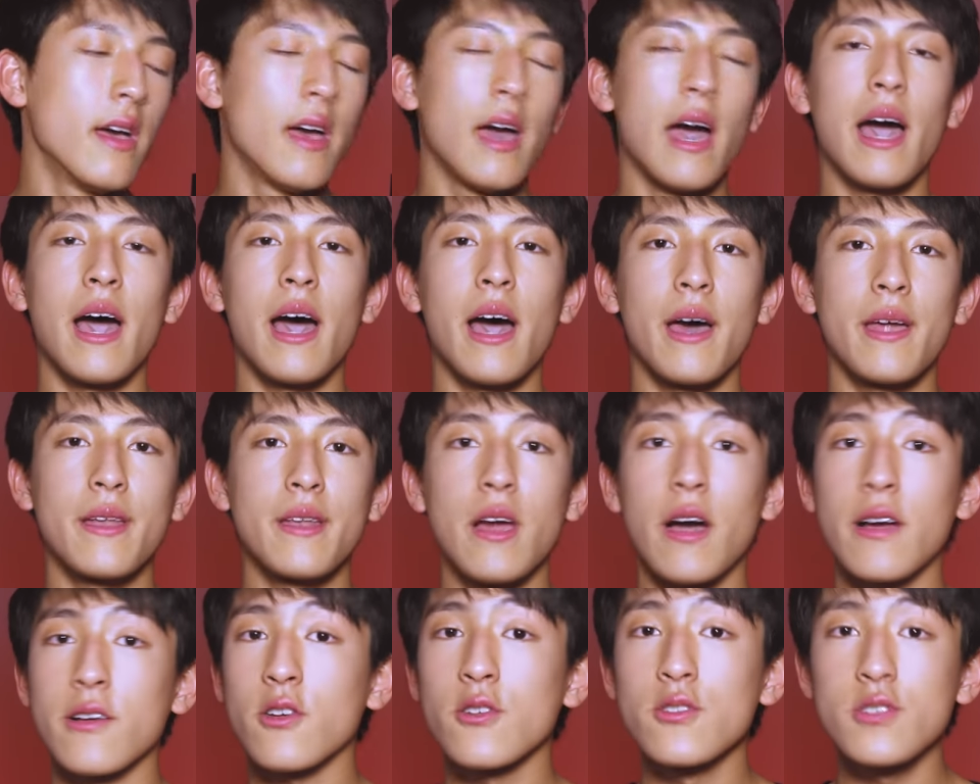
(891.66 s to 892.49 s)
and
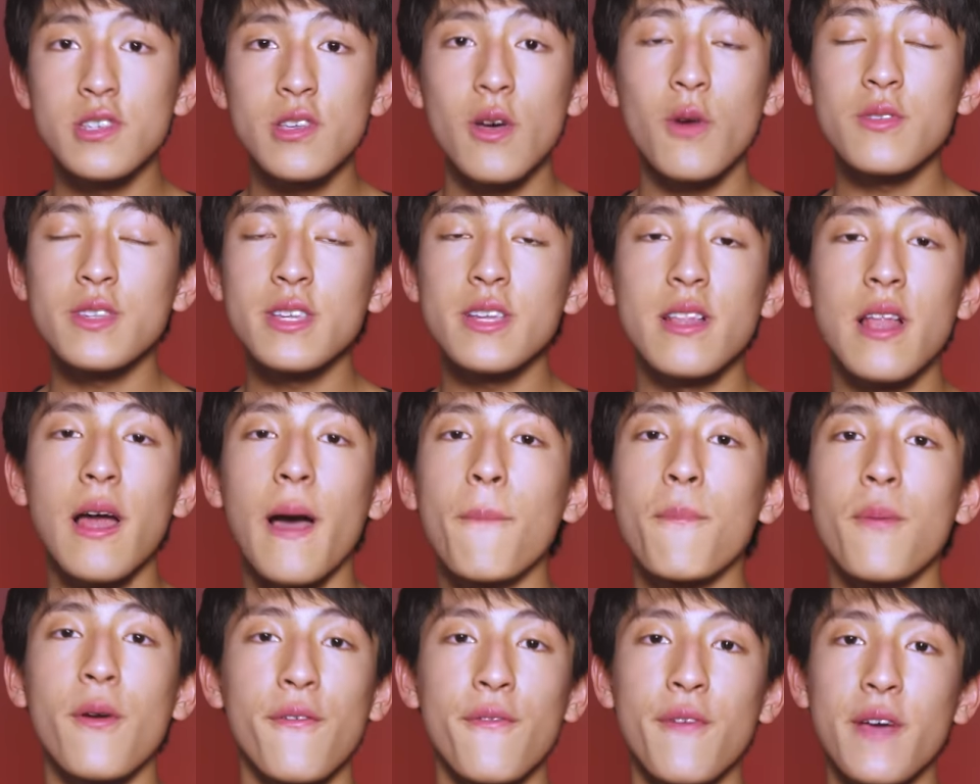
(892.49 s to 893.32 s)
I consulted
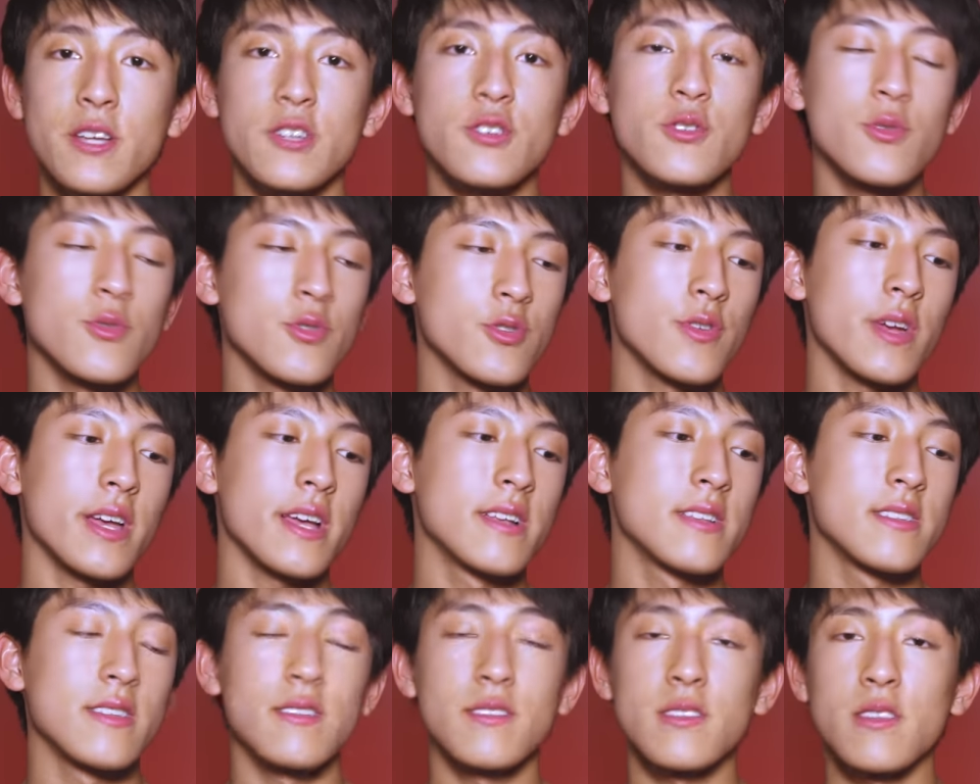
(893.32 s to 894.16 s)
like professional
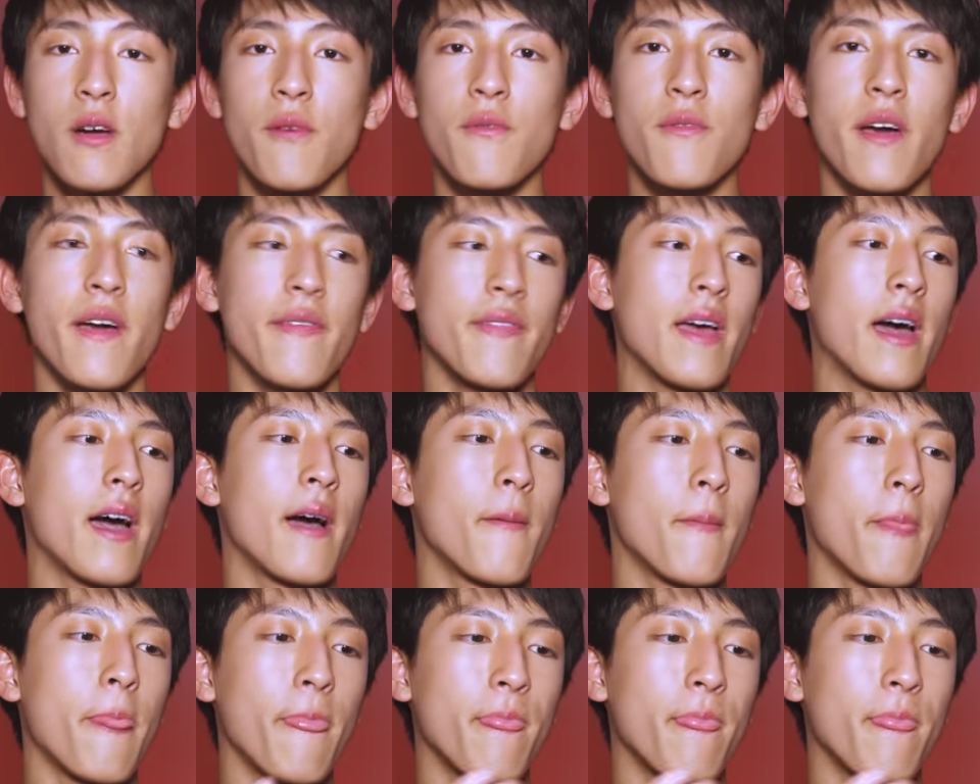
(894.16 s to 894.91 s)
stringers and stuff like that.